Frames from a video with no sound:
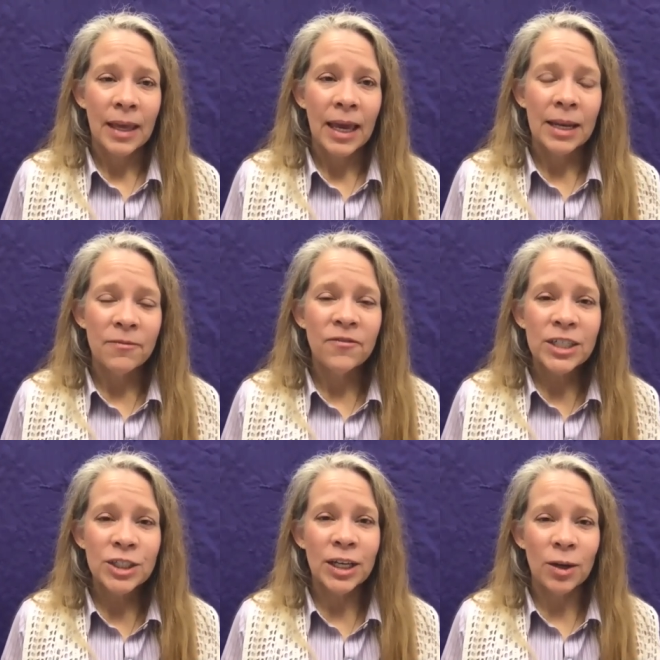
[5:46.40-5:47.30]
and
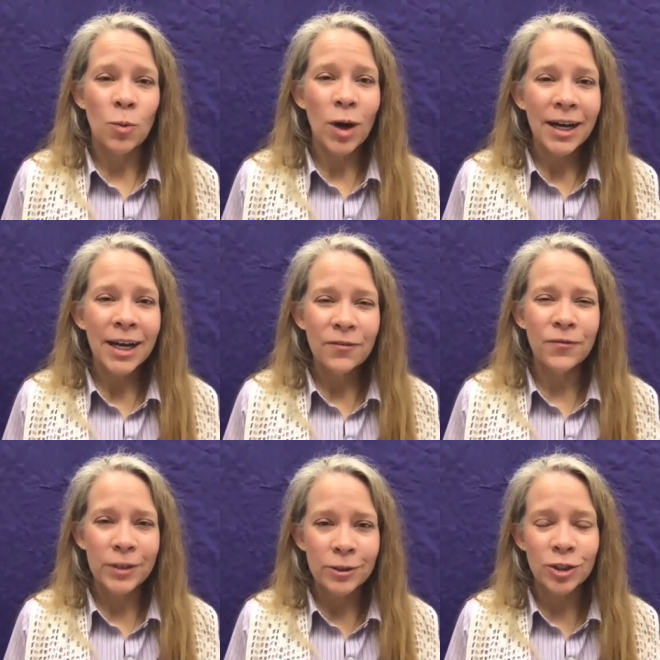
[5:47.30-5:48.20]
envisioning what kind of
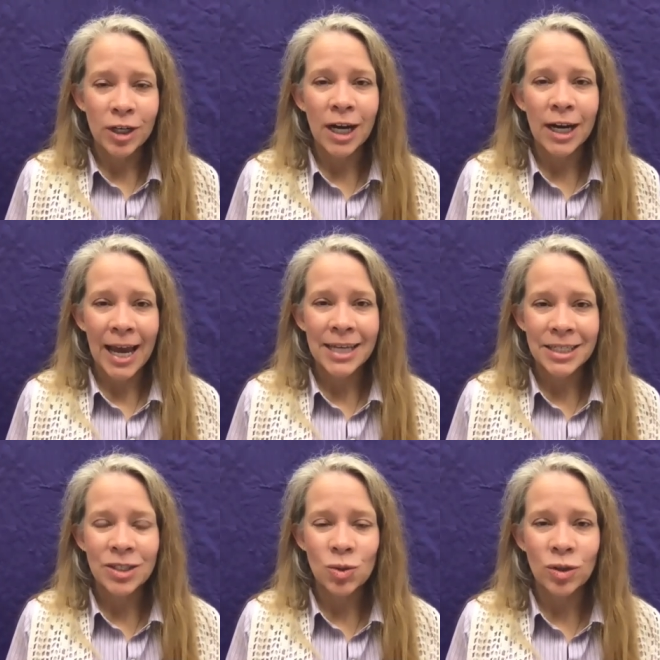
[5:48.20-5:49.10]
future God has
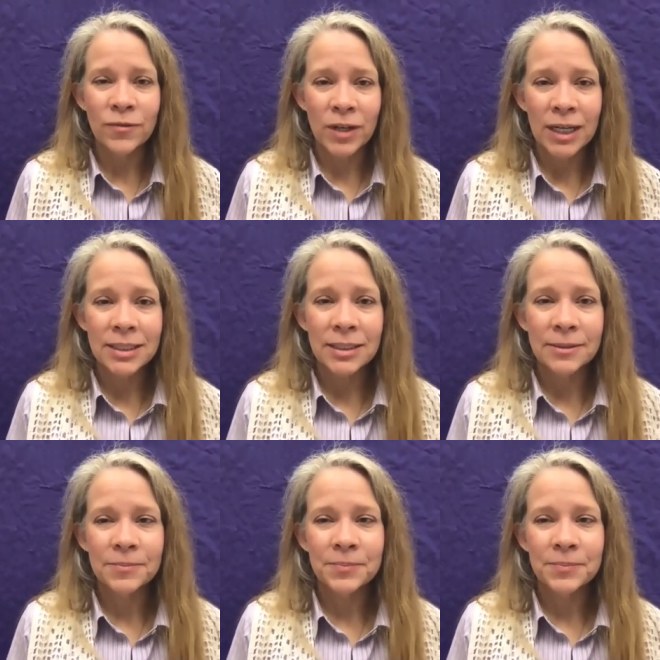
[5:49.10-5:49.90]
in store for us.